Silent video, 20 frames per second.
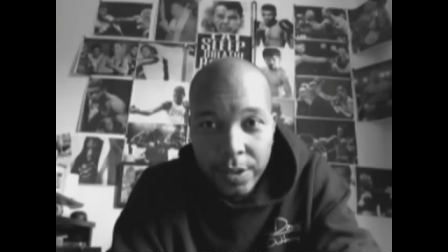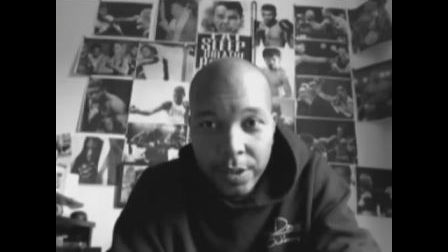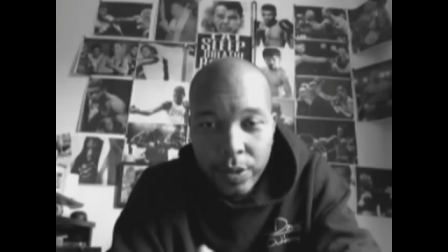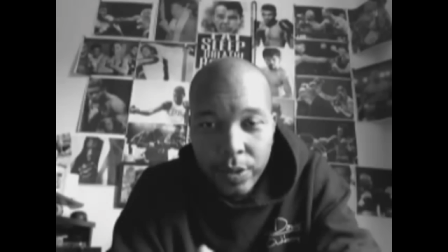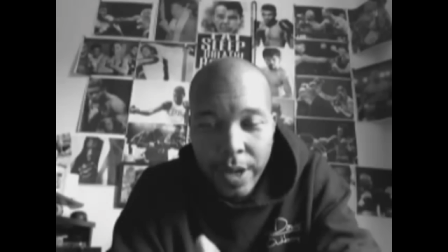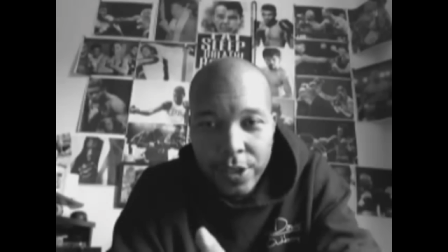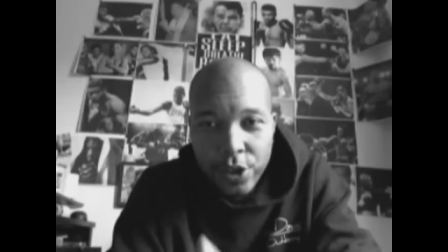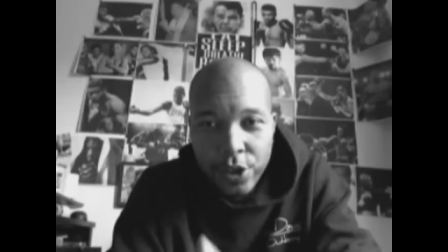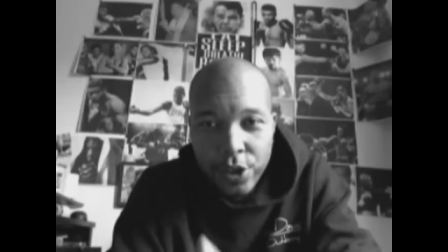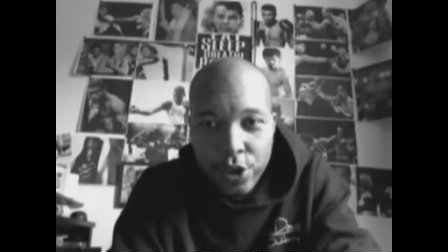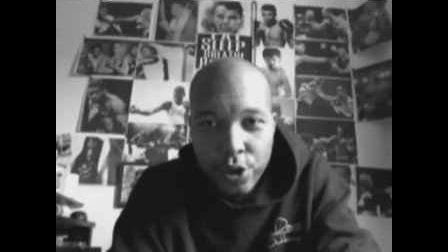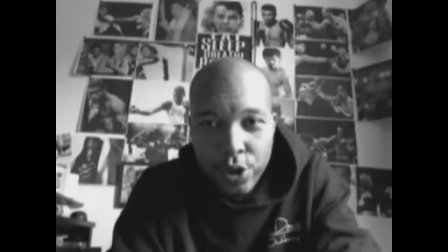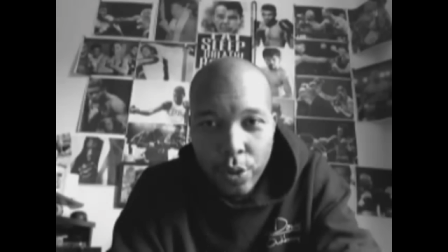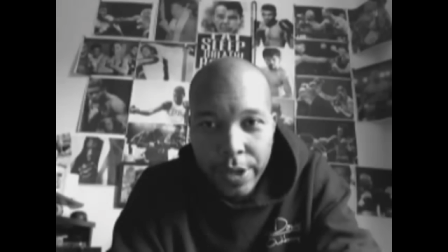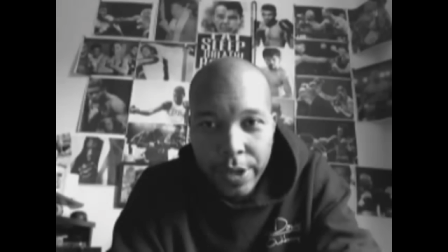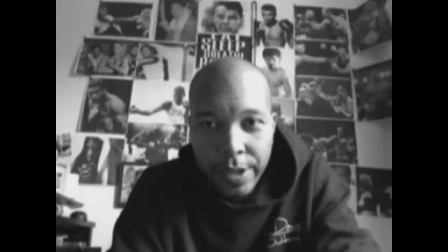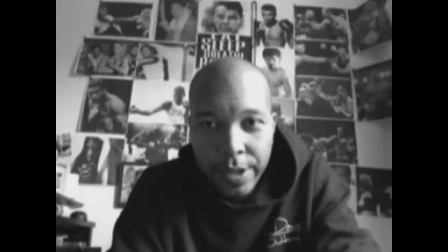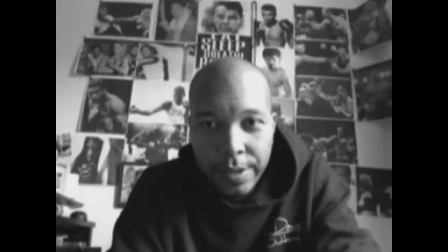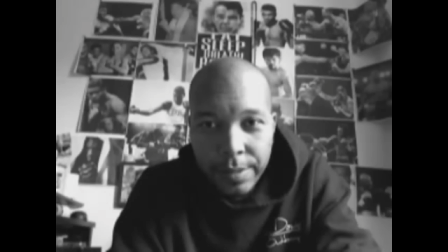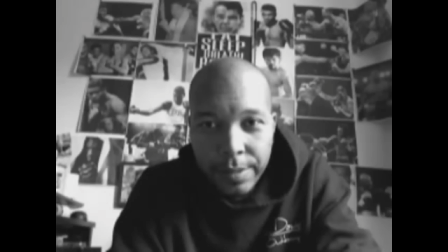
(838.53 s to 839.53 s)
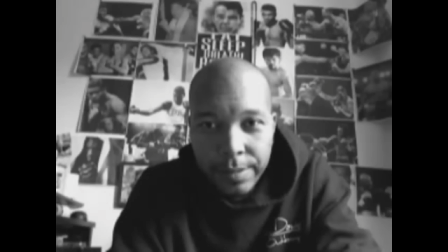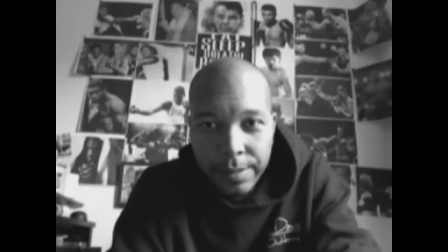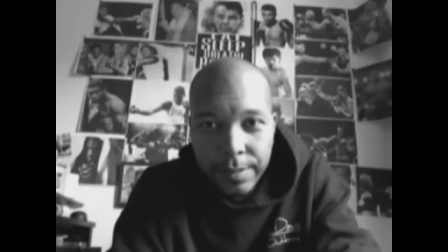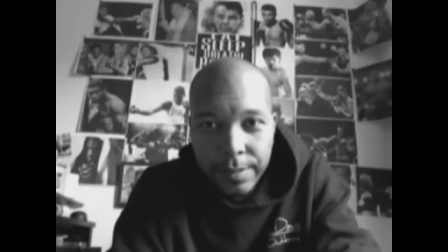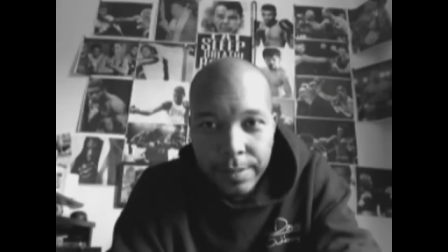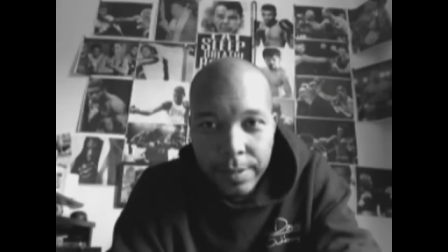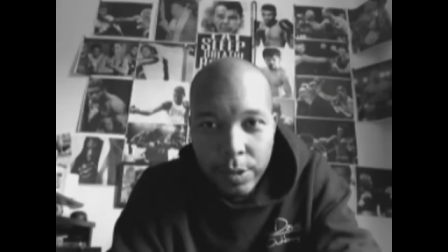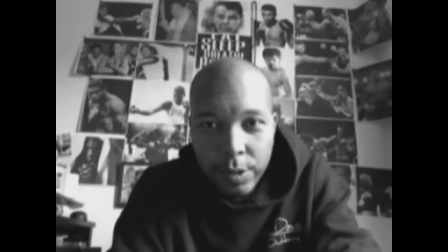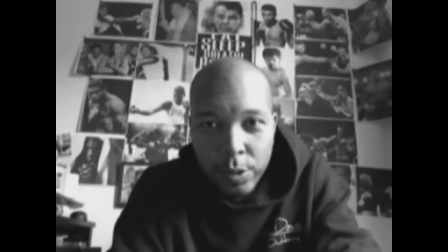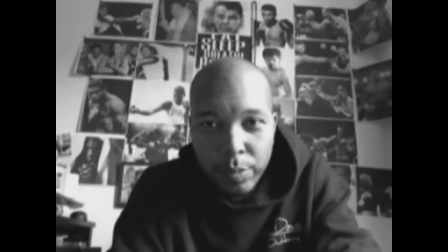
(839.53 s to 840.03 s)
You guys enjoyed it.
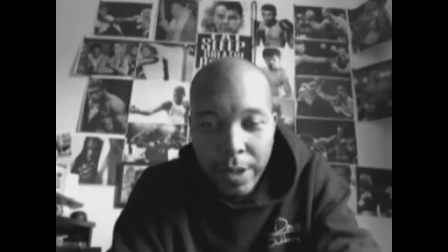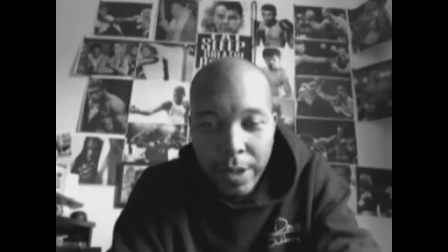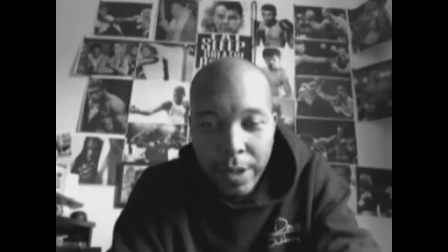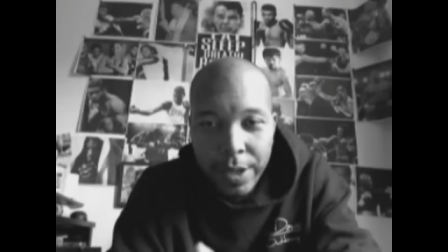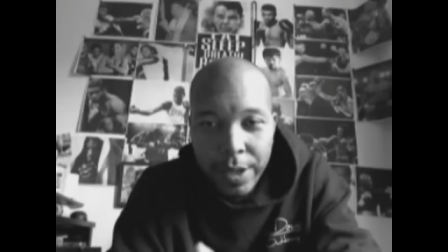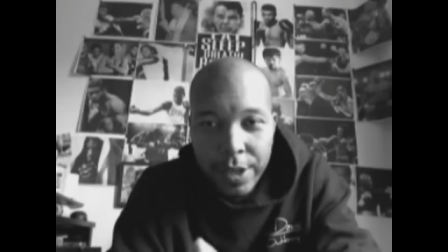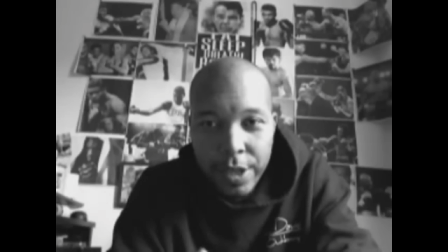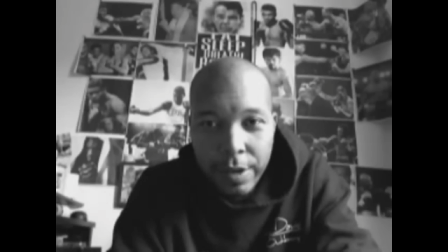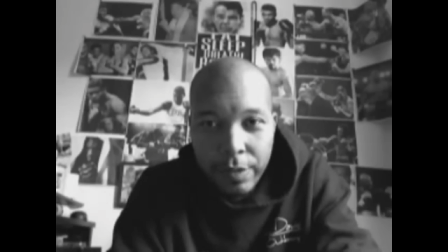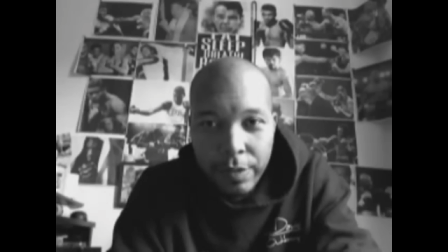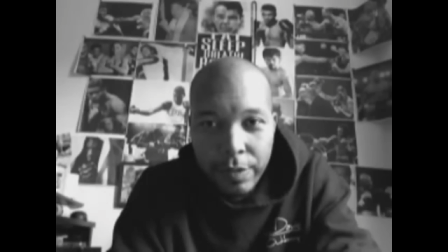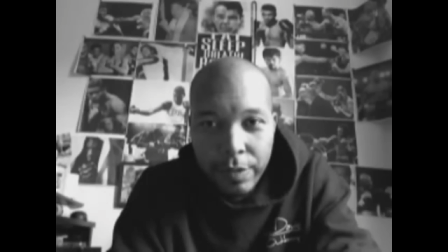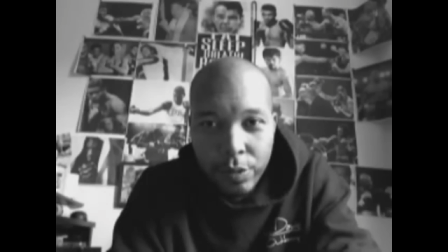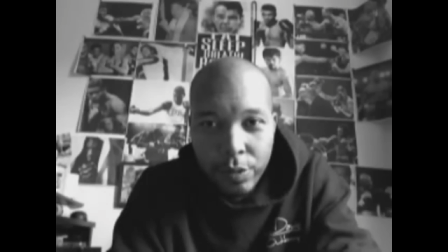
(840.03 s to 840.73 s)
It's probably in your living